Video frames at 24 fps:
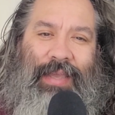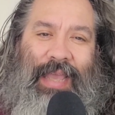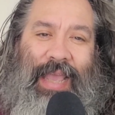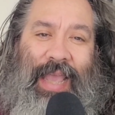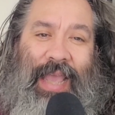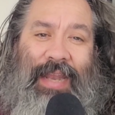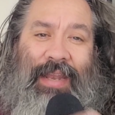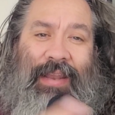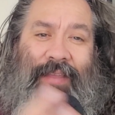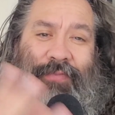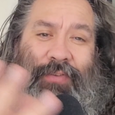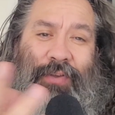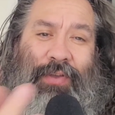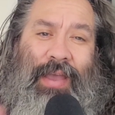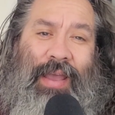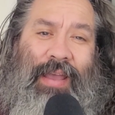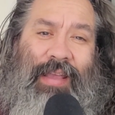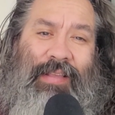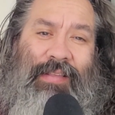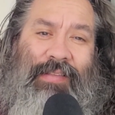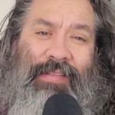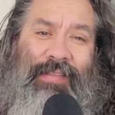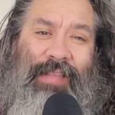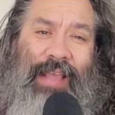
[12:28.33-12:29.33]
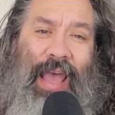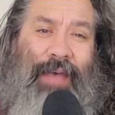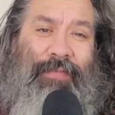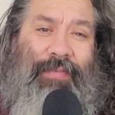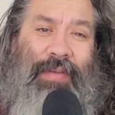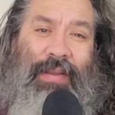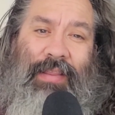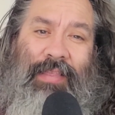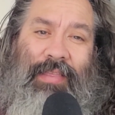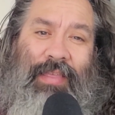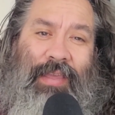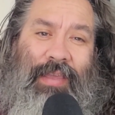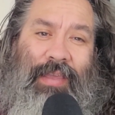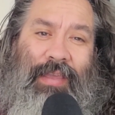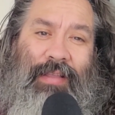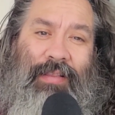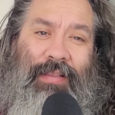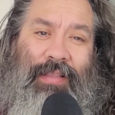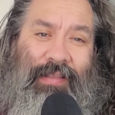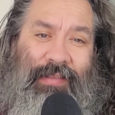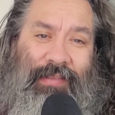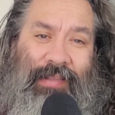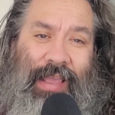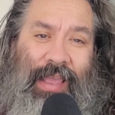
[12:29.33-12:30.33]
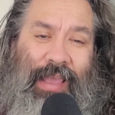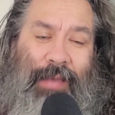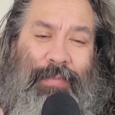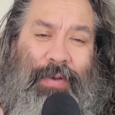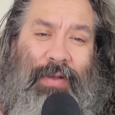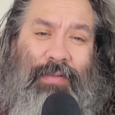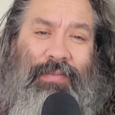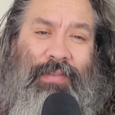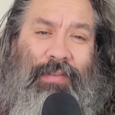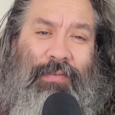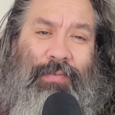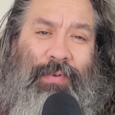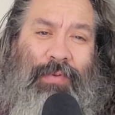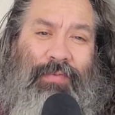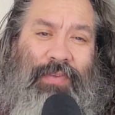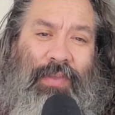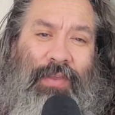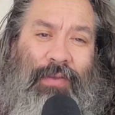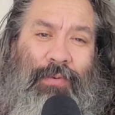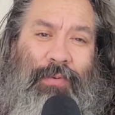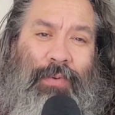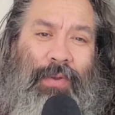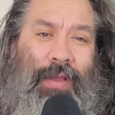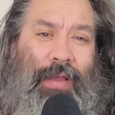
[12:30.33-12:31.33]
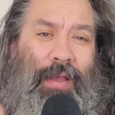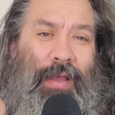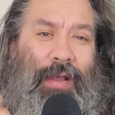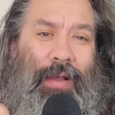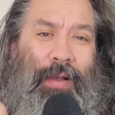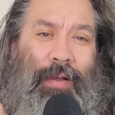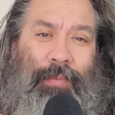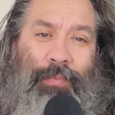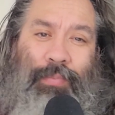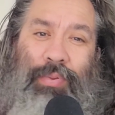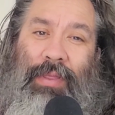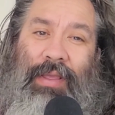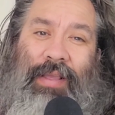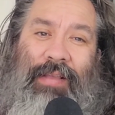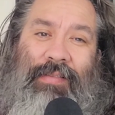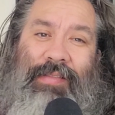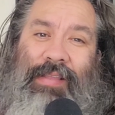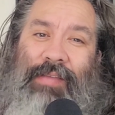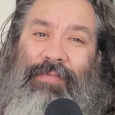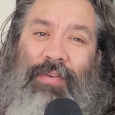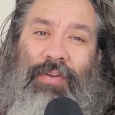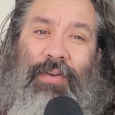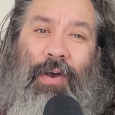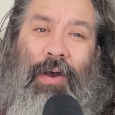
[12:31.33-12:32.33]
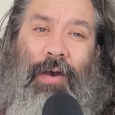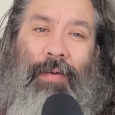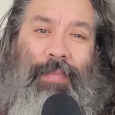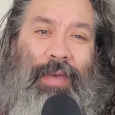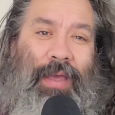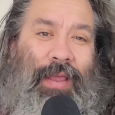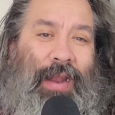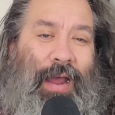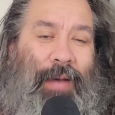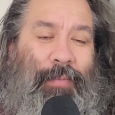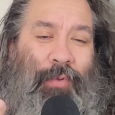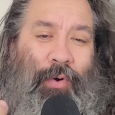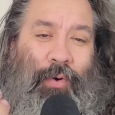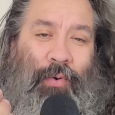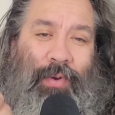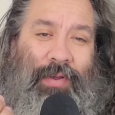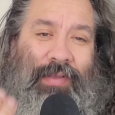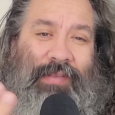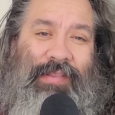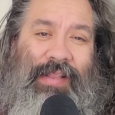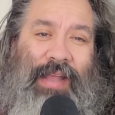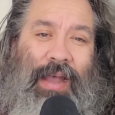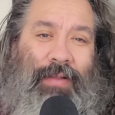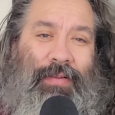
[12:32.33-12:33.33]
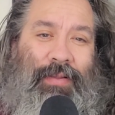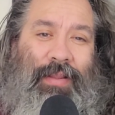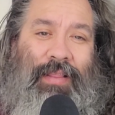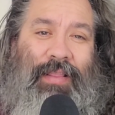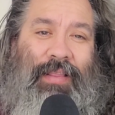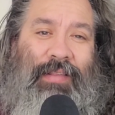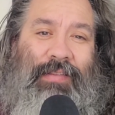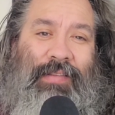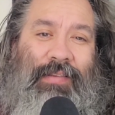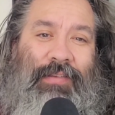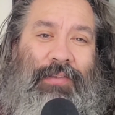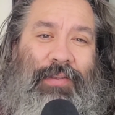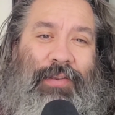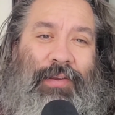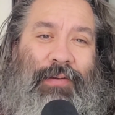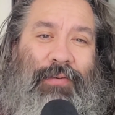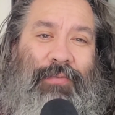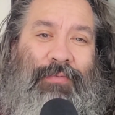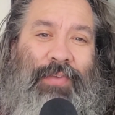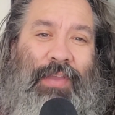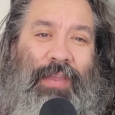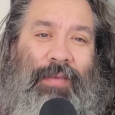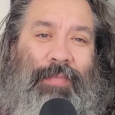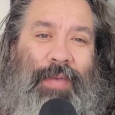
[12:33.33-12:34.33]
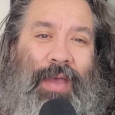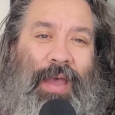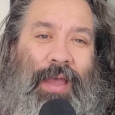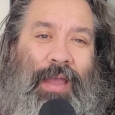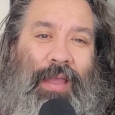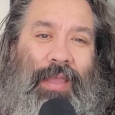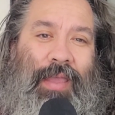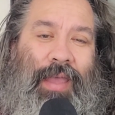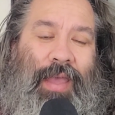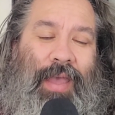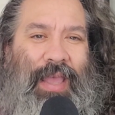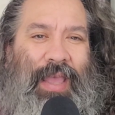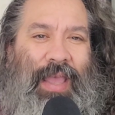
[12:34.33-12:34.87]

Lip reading: And if you guys have anything to say about this review, please leave a comment. I'm always down to listen to your feedback.